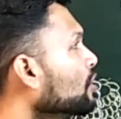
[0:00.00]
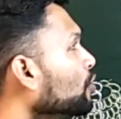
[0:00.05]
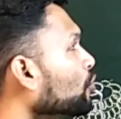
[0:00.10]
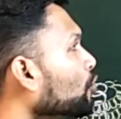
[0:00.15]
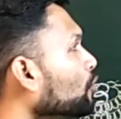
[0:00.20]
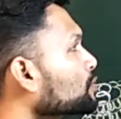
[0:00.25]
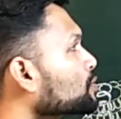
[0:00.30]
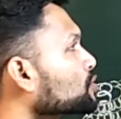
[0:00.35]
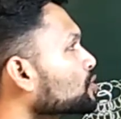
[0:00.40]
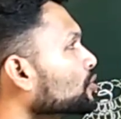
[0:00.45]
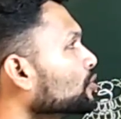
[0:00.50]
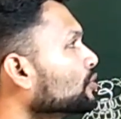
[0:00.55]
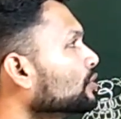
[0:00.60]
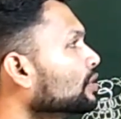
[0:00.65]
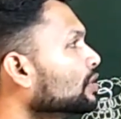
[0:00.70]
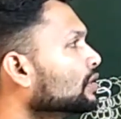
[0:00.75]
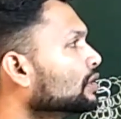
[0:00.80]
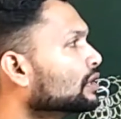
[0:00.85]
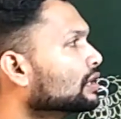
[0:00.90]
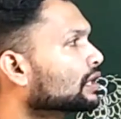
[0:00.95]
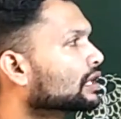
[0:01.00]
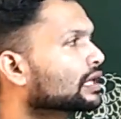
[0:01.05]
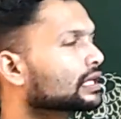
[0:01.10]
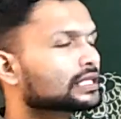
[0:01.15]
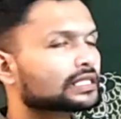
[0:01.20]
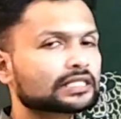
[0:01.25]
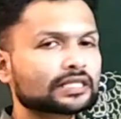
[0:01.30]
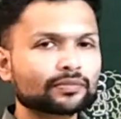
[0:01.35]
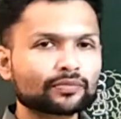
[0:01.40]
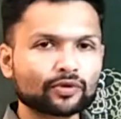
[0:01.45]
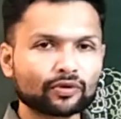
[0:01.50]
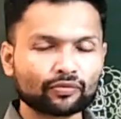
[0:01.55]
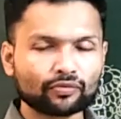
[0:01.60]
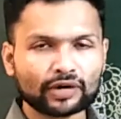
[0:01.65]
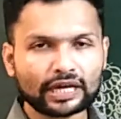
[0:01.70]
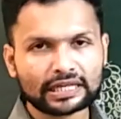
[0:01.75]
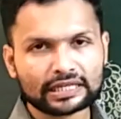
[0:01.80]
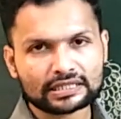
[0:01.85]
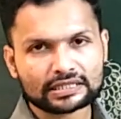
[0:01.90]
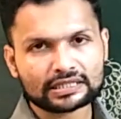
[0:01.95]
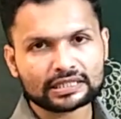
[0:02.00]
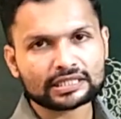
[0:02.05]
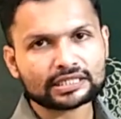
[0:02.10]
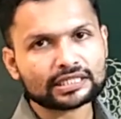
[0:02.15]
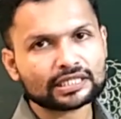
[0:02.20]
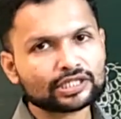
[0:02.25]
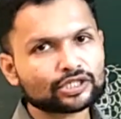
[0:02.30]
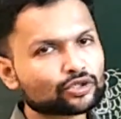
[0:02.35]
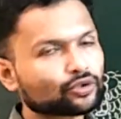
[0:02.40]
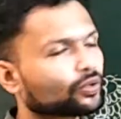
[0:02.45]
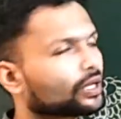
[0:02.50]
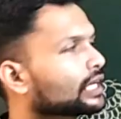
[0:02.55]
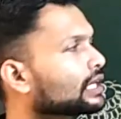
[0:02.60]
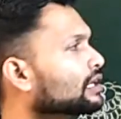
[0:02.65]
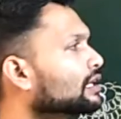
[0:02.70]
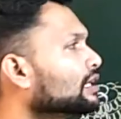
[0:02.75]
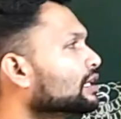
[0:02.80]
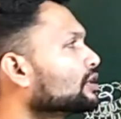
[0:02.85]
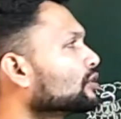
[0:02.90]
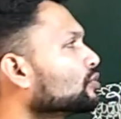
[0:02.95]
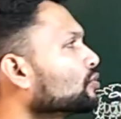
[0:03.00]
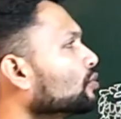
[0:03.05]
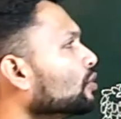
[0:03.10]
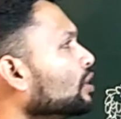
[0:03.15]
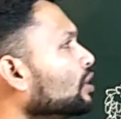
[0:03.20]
Hope so the concept of viruses is quite clear to